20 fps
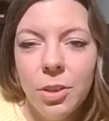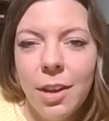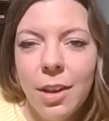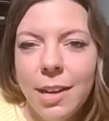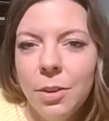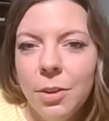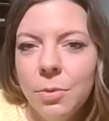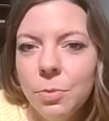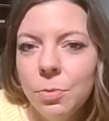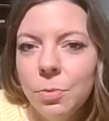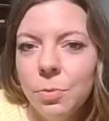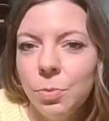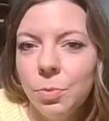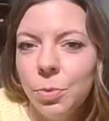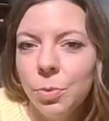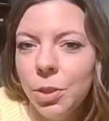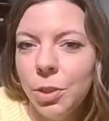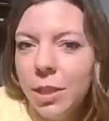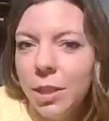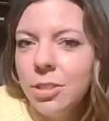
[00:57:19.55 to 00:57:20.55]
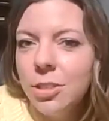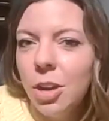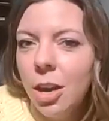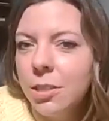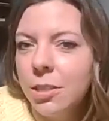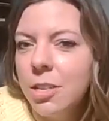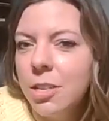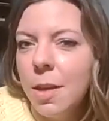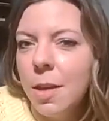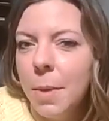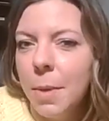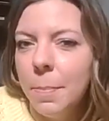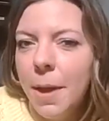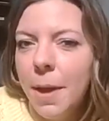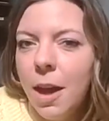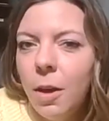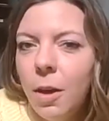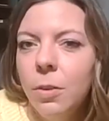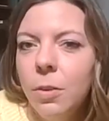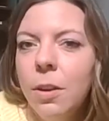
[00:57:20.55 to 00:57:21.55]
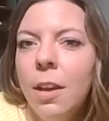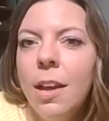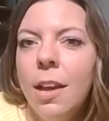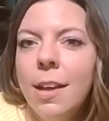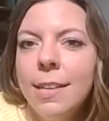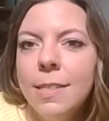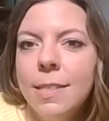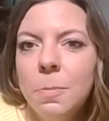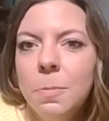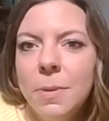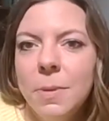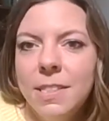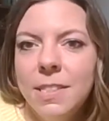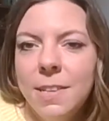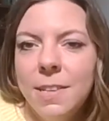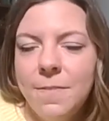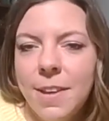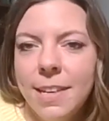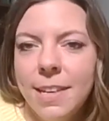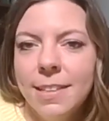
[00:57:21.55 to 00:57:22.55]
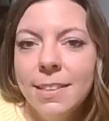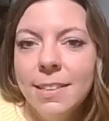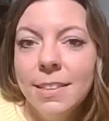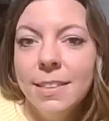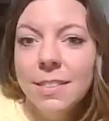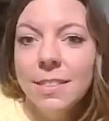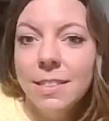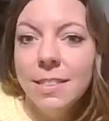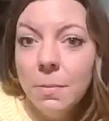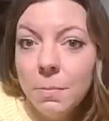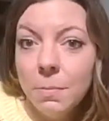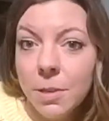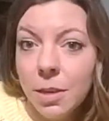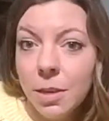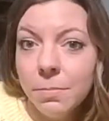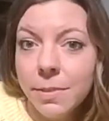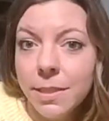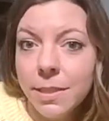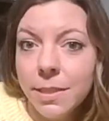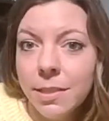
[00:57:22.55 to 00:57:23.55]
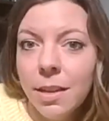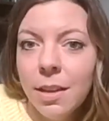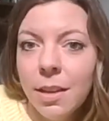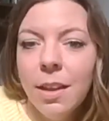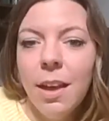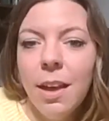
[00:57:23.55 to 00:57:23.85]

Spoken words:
I don't really talk to them about specific symptoms.